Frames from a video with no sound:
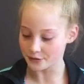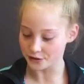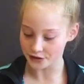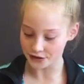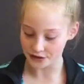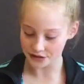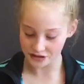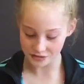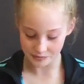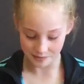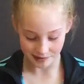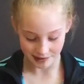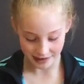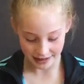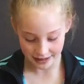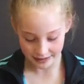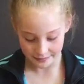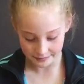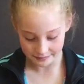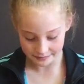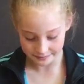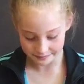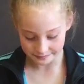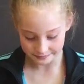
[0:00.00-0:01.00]
body spray,
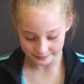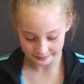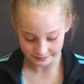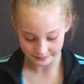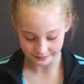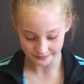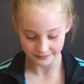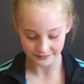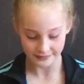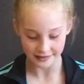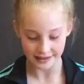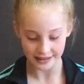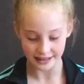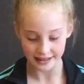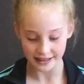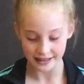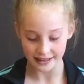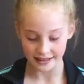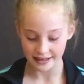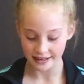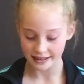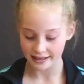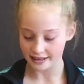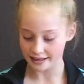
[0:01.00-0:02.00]

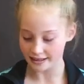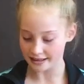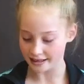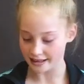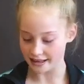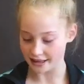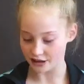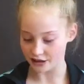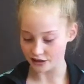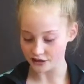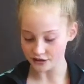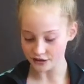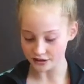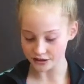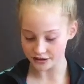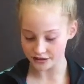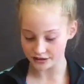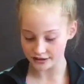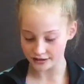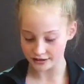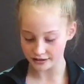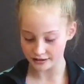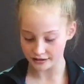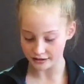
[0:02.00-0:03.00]
an
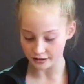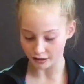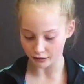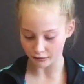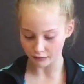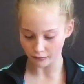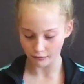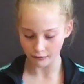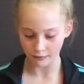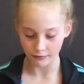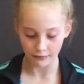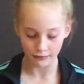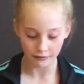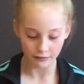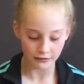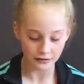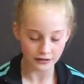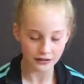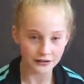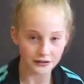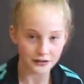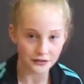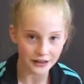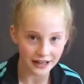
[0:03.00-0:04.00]
EOS,
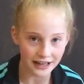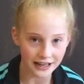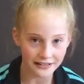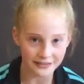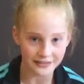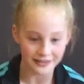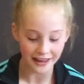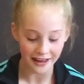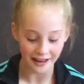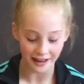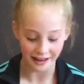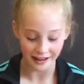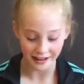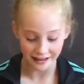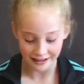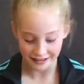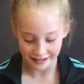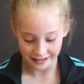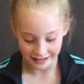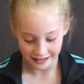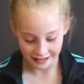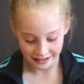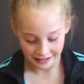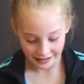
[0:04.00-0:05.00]
didn't know I had
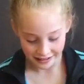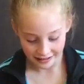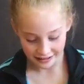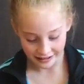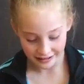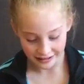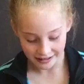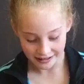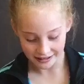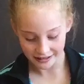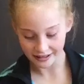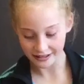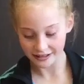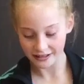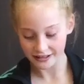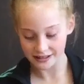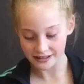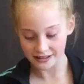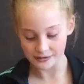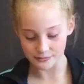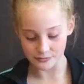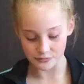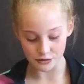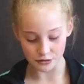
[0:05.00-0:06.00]
that.
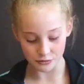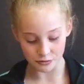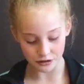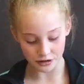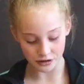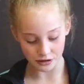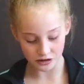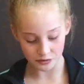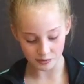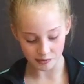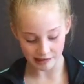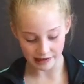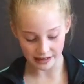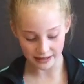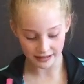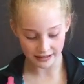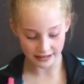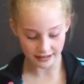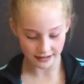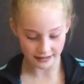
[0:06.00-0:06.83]
Some more body spray.